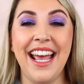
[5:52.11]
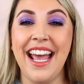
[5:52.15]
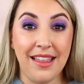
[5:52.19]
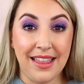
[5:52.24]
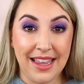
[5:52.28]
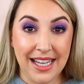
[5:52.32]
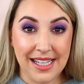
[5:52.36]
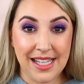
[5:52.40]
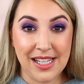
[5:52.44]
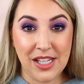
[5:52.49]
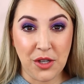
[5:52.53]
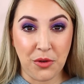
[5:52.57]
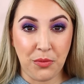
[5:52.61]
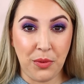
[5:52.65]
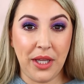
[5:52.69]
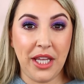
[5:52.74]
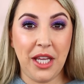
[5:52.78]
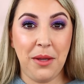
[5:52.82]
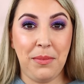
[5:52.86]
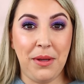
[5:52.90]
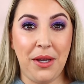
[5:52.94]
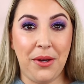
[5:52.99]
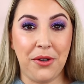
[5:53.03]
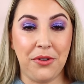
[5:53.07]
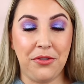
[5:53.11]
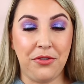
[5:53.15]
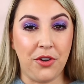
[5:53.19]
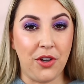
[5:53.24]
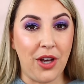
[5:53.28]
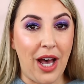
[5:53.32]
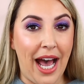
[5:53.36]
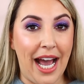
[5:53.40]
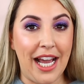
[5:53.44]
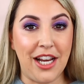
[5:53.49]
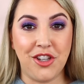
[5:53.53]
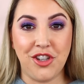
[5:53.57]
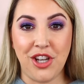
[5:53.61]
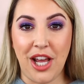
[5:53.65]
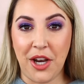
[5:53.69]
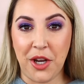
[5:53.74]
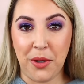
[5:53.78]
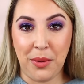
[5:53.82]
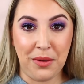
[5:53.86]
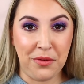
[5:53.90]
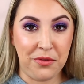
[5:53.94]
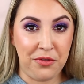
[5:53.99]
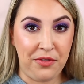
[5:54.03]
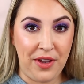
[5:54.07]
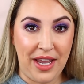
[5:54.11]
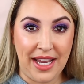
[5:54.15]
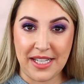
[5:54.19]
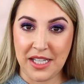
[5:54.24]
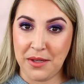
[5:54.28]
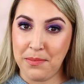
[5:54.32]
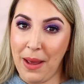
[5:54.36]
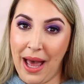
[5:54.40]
This is a really beautiful eyeshadow and face